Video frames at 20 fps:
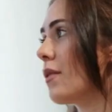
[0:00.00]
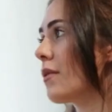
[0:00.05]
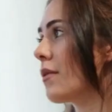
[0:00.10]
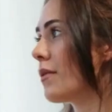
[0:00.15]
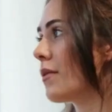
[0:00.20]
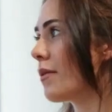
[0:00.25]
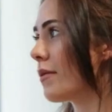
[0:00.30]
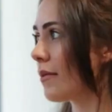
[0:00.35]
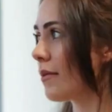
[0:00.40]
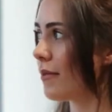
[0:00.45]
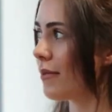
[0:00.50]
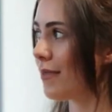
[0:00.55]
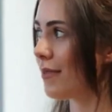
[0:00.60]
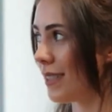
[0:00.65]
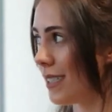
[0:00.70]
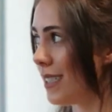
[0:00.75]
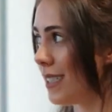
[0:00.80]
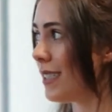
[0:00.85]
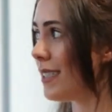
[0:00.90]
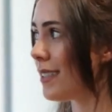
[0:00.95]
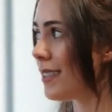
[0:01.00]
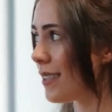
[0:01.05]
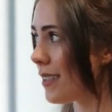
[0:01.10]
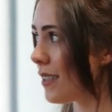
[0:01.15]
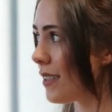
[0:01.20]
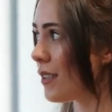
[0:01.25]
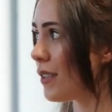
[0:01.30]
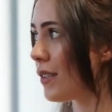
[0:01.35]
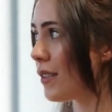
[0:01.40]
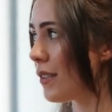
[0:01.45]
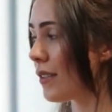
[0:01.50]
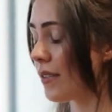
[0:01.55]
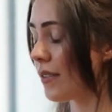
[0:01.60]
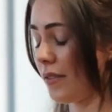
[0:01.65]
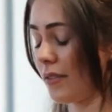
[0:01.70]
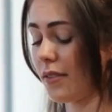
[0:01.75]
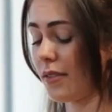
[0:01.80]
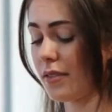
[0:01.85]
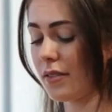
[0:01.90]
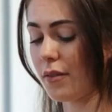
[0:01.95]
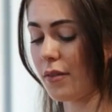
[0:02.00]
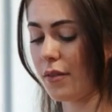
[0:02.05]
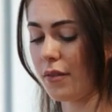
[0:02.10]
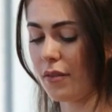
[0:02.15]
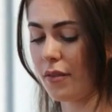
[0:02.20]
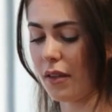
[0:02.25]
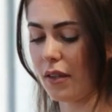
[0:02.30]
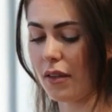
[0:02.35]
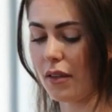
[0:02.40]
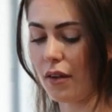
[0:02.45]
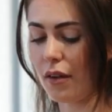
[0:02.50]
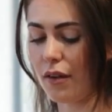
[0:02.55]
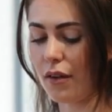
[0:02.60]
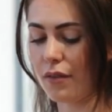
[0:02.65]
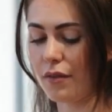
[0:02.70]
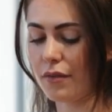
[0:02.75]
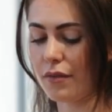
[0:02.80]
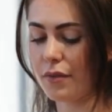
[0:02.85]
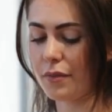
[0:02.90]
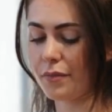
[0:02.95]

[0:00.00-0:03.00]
But meeting people at these events, you end up getting exposed to new